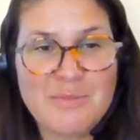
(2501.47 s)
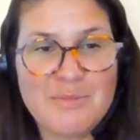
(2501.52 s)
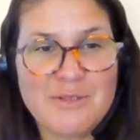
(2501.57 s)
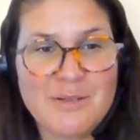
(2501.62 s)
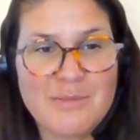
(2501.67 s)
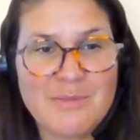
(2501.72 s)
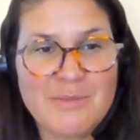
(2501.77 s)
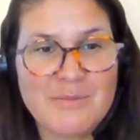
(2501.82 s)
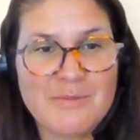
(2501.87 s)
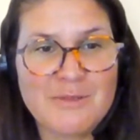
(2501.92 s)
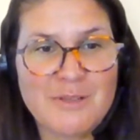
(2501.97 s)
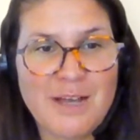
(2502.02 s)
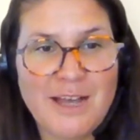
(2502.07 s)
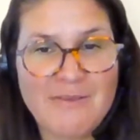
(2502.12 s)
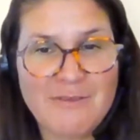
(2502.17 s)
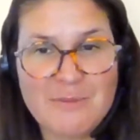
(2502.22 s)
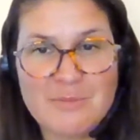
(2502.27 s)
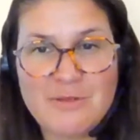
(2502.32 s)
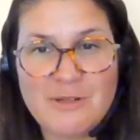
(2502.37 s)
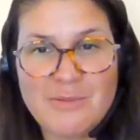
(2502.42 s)
problem to
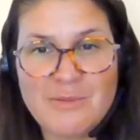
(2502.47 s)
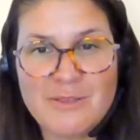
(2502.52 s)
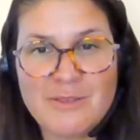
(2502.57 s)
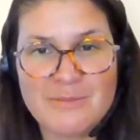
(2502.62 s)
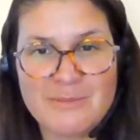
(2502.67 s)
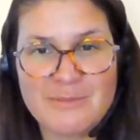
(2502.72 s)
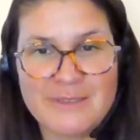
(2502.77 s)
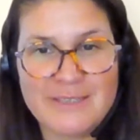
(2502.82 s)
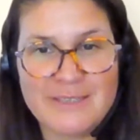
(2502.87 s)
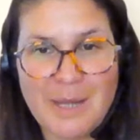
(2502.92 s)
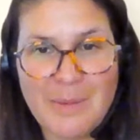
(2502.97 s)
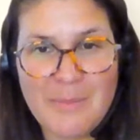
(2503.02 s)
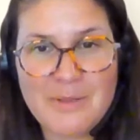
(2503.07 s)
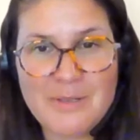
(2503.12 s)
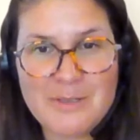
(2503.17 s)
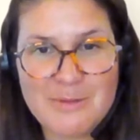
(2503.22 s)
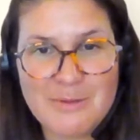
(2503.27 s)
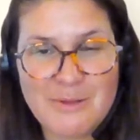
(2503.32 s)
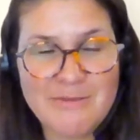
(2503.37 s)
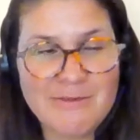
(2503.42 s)
have a problem. It
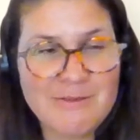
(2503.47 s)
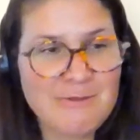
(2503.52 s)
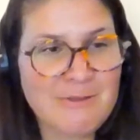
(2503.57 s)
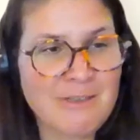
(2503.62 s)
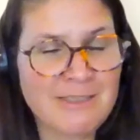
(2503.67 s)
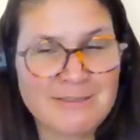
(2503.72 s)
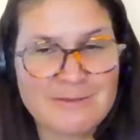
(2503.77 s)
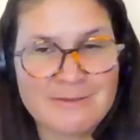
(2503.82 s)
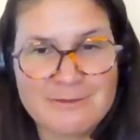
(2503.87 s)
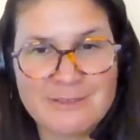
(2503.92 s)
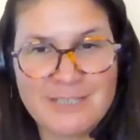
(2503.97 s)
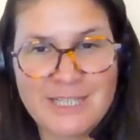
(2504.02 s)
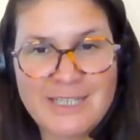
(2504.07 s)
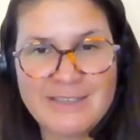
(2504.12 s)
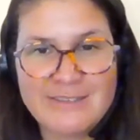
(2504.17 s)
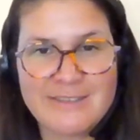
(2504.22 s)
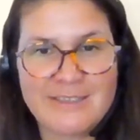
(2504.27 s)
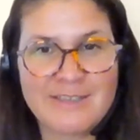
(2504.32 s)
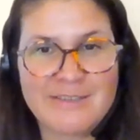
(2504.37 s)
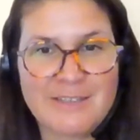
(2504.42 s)
happens to everyone,
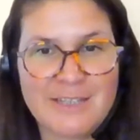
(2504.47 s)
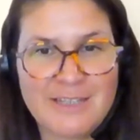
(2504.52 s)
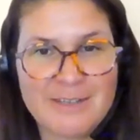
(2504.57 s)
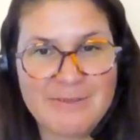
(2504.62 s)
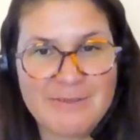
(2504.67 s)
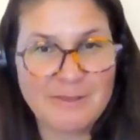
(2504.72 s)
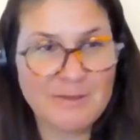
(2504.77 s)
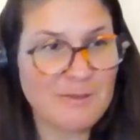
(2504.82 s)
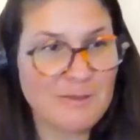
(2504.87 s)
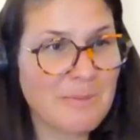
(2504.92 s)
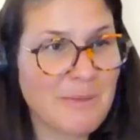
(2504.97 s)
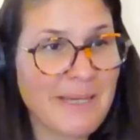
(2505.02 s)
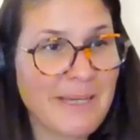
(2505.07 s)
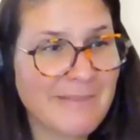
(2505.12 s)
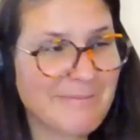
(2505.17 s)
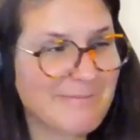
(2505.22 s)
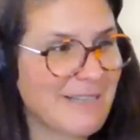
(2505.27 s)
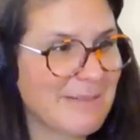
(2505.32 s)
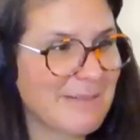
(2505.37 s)
right? If, even to me,